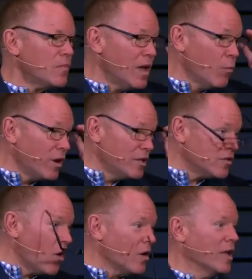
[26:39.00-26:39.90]
What he's
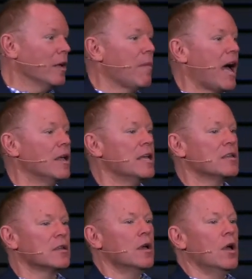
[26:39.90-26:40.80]
talking about
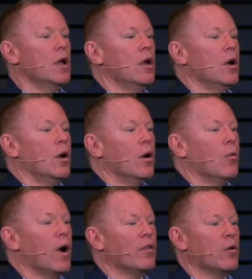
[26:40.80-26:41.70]
is
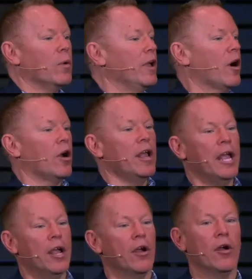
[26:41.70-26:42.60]
whether we are
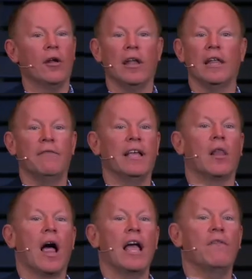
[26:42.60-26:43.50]
here living
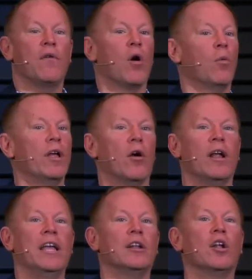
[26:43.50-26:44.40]
life or we are
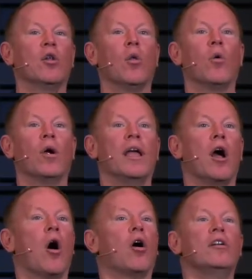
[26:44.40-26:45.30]
in
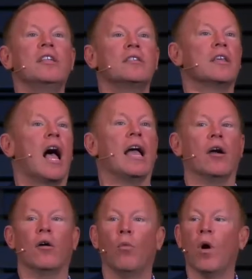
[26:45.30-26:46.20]
glory, our
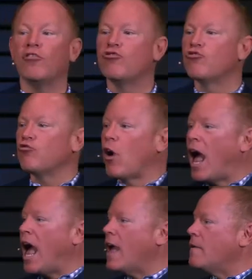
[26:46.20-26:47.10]
desire, what
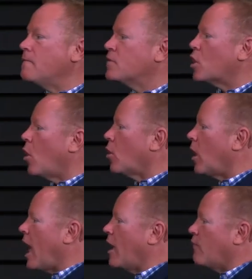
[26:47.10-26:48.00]
drives our
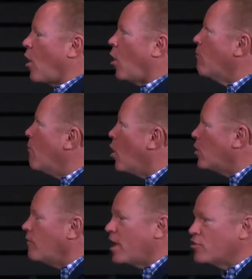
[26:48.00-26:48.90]
life, our
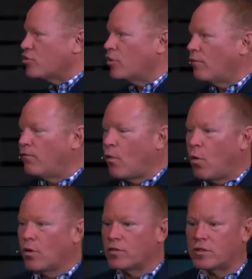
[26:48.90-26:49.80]
motivational
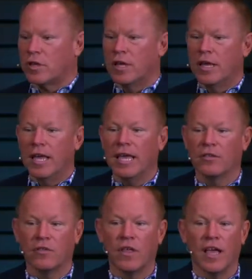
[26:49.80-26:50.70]
force
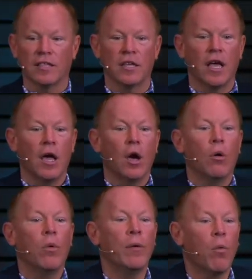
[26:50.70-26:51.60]
is this
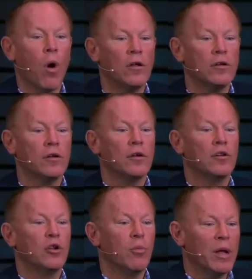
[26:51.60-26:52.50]
we want
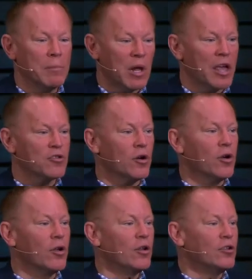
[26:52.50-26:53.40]
to bring
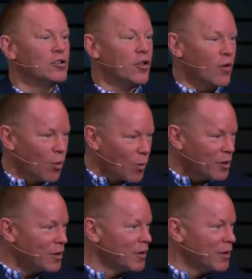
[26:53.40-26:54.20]
pleasure to the Lord.